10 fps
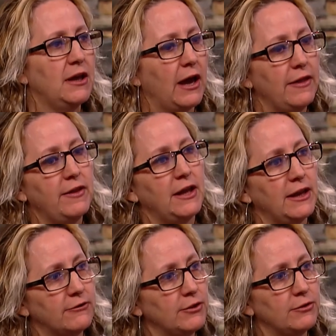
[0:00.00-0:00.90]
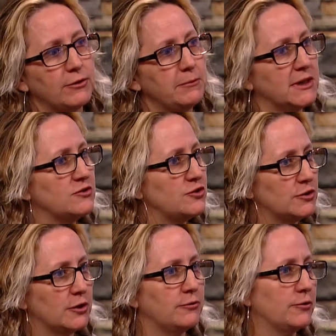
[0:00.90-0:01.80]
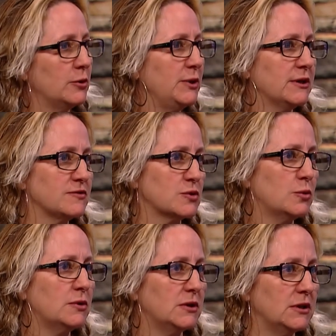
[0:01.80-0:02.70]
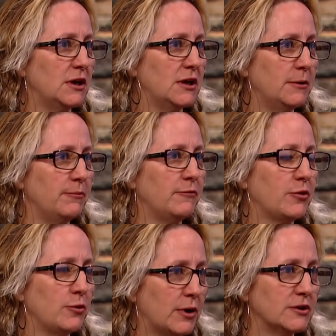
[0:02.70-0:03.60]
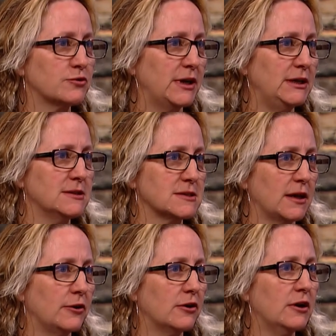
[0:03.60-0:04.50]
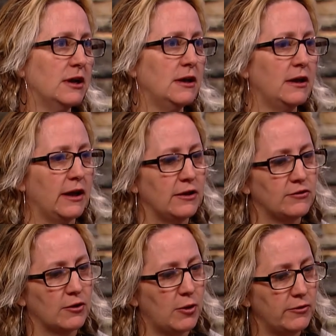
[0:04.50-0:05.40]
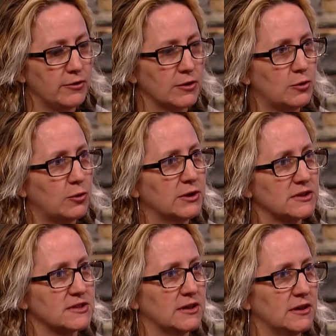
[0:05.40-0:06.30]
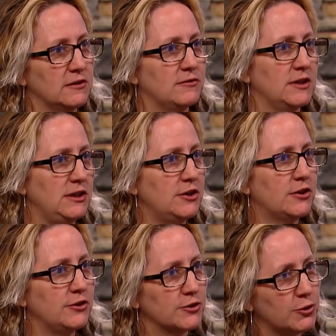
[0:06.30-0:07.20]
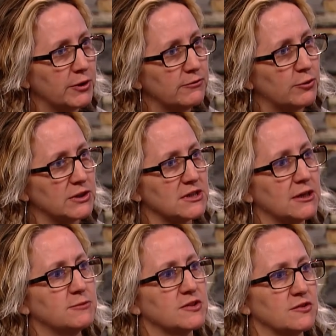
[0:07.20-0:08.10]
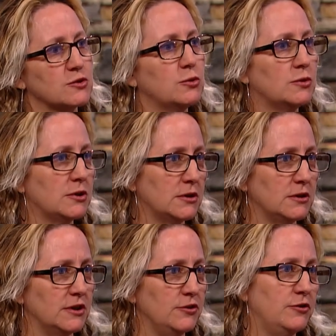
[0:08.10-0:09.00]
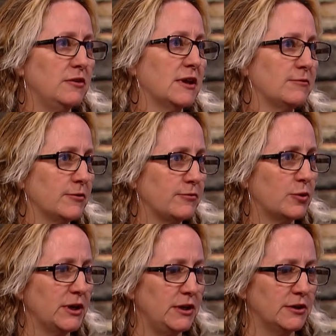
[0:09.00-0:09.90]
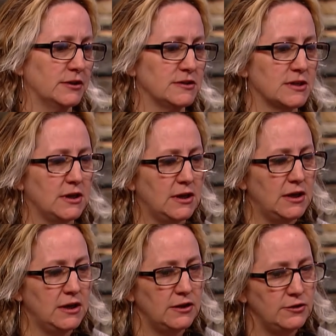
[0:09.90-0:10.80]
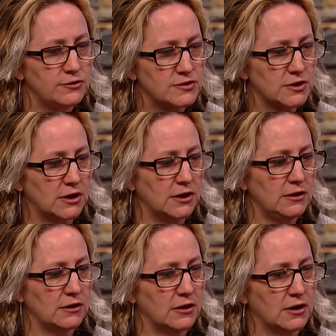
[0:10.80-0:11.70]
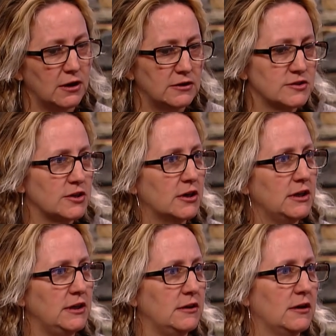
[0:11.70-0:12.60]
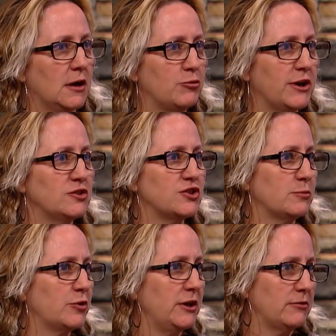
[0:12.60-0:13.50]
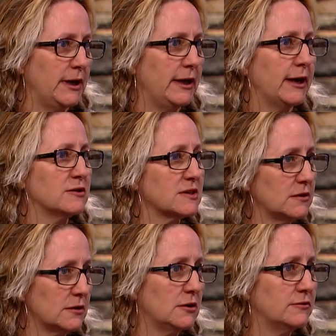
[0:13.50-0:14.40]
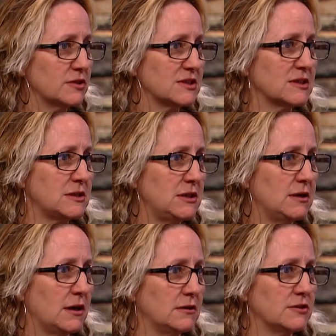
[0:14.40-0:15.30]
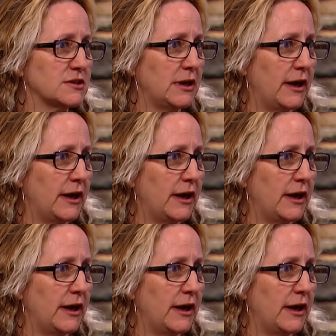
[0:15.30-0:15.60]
and then every three months, you go for a week of school um, through our training center. And so over the course of the year, you're going four times to school, and you do that for four years. You start, our, our starting apprenticeship rate right now is a little over $16 an